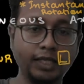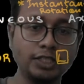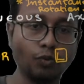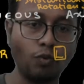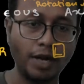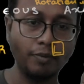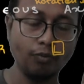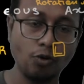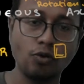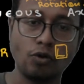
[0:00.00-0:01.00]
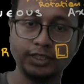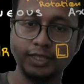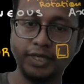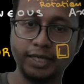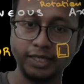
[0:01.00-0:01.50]
There is one more
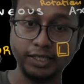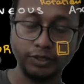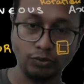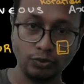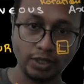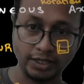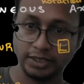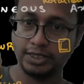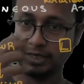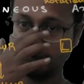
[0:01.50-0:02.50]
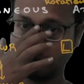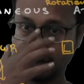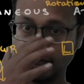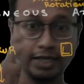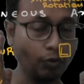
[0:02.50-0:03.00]
concept that I need you to understand
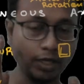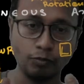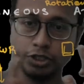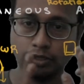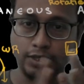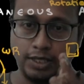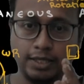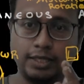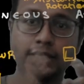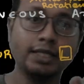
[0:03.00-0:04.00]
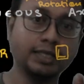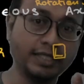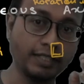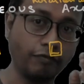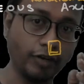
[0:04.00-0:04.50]
in rolling motion only.
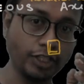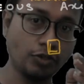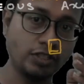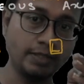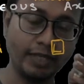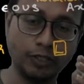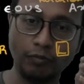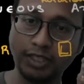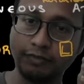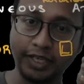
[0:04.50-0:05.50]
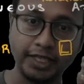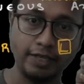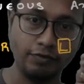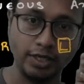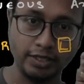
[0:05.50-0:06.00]
This is the first concept that you must
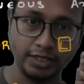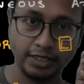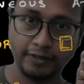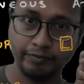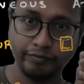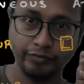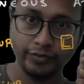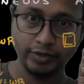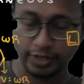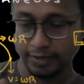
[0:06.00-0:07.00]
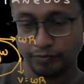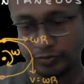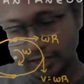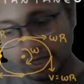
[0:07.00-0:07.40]
very carefully understand. Okay.